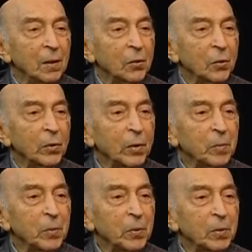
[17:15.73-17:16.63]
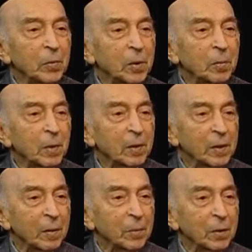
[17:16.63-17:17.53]
to compute with
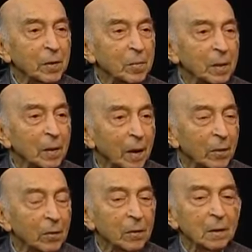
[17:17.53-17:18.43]
perceptions. But how?